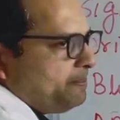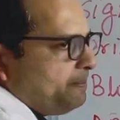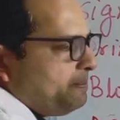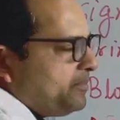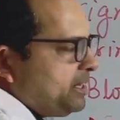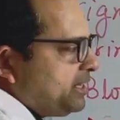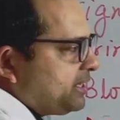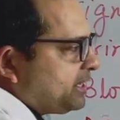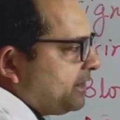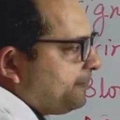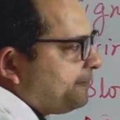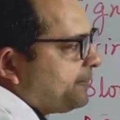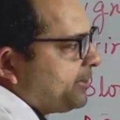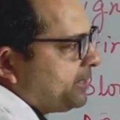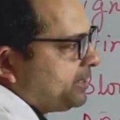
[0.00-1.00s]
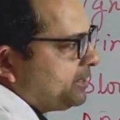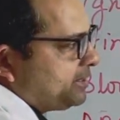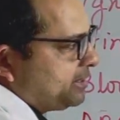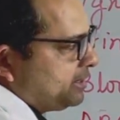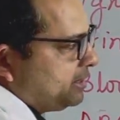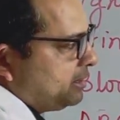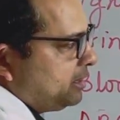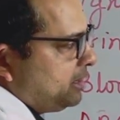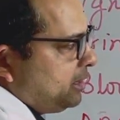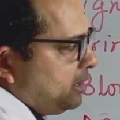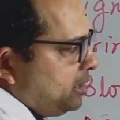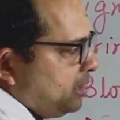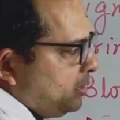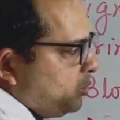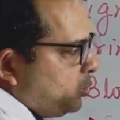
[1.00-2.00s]
milligram per dl,
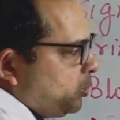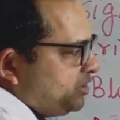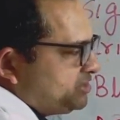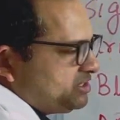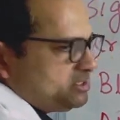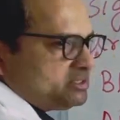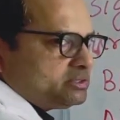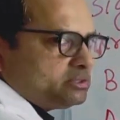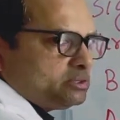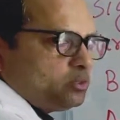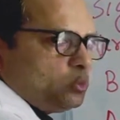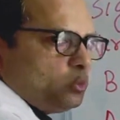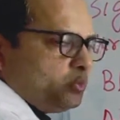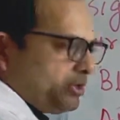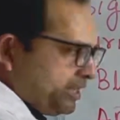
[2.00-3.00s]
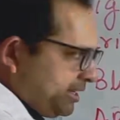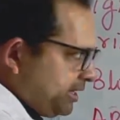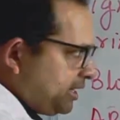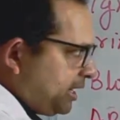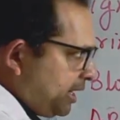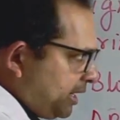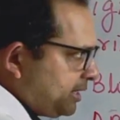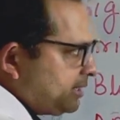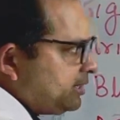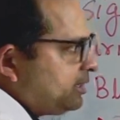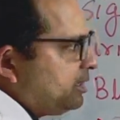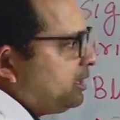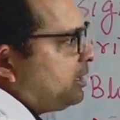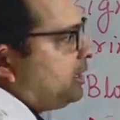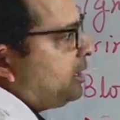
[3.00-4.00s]
which is very high.
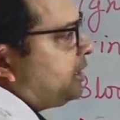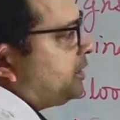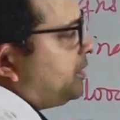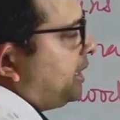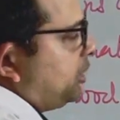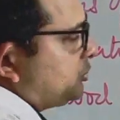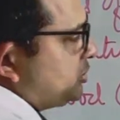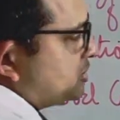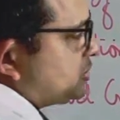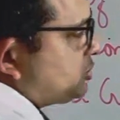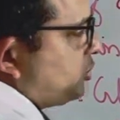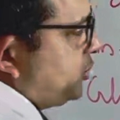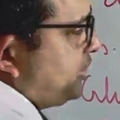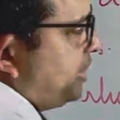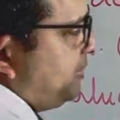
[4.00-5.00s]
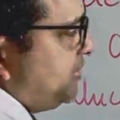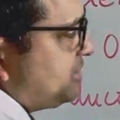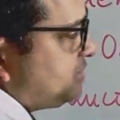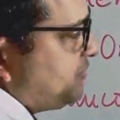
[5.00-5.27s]
Now the sodium is